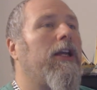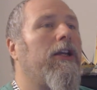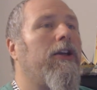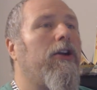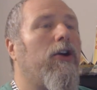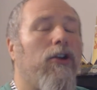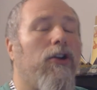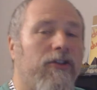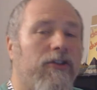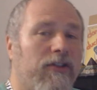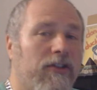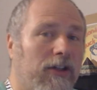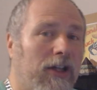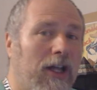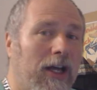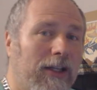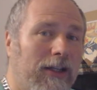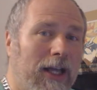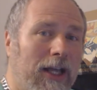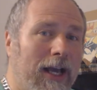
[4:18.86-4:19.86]
it hurts a
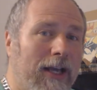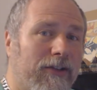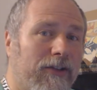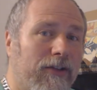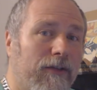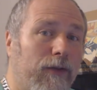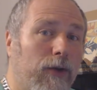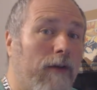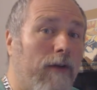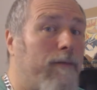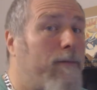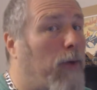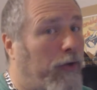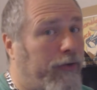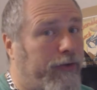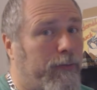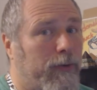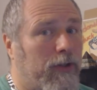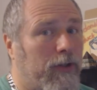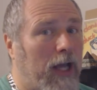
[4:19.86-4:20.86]
lot less if you have
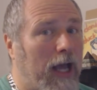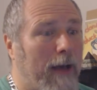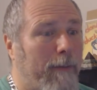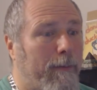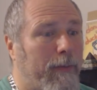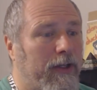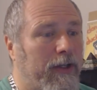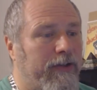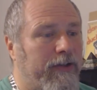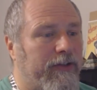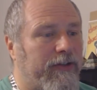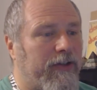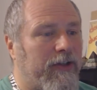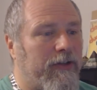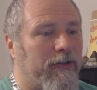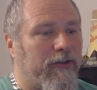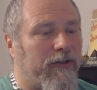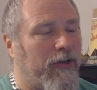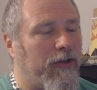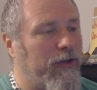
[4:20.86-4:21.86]
multiple copies.
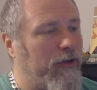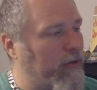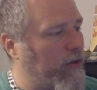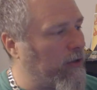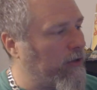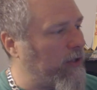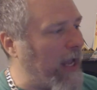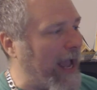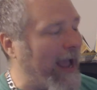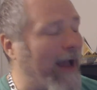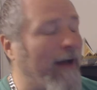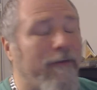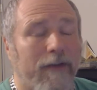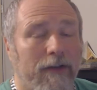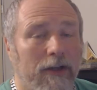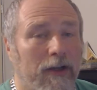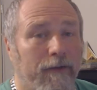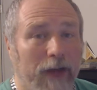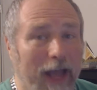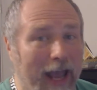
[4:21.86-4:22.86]
So you can have,
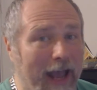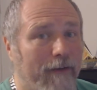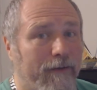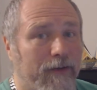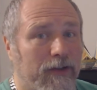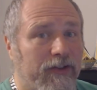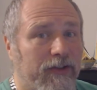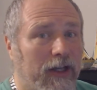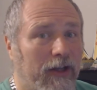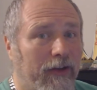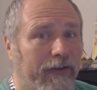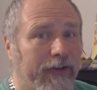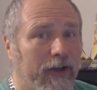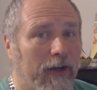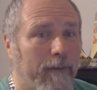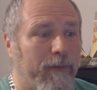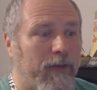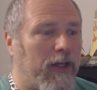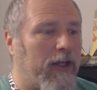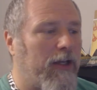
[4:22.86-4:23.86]
if you have to sell
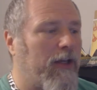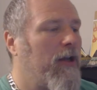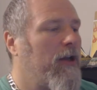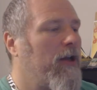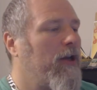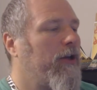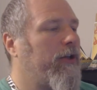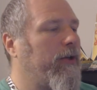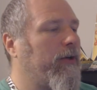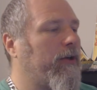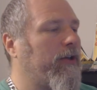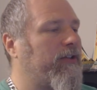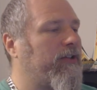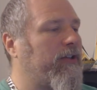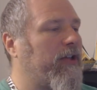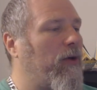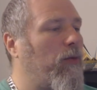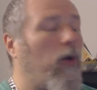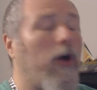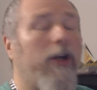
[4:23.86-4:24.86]
something, you could
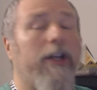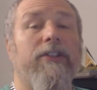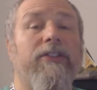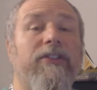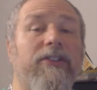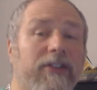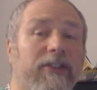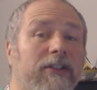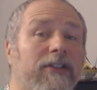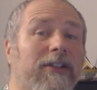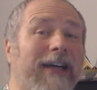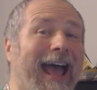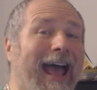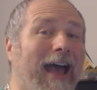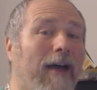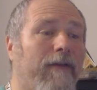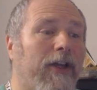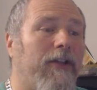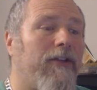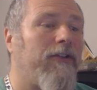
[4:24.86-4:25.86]
sell one and still
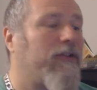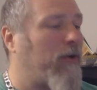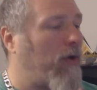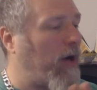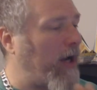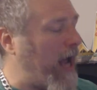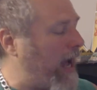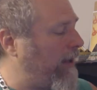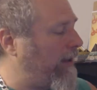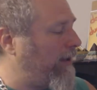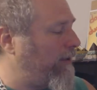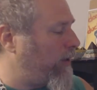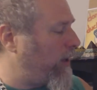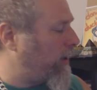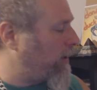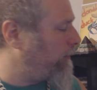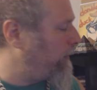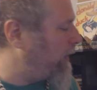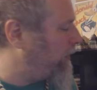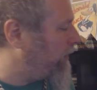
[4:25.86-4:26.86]
have it. So I highly
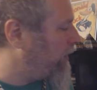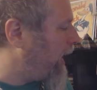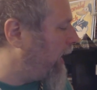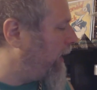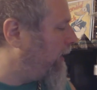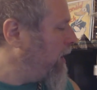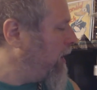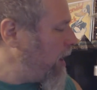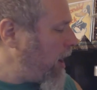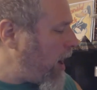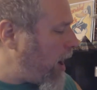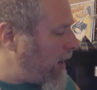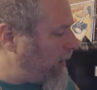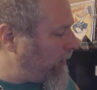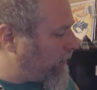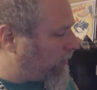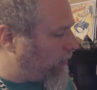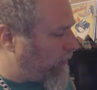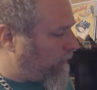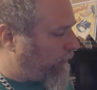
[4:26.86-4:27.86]
recommend that. All
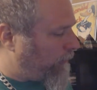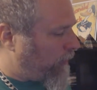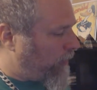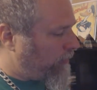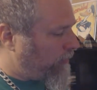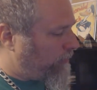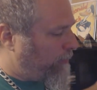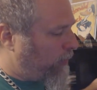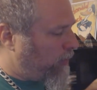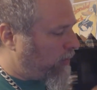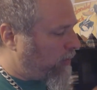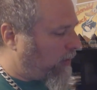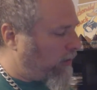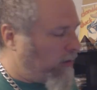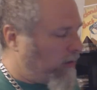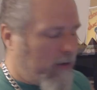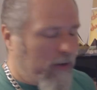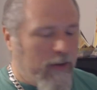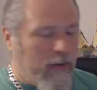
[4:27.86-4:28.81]
right, so the first book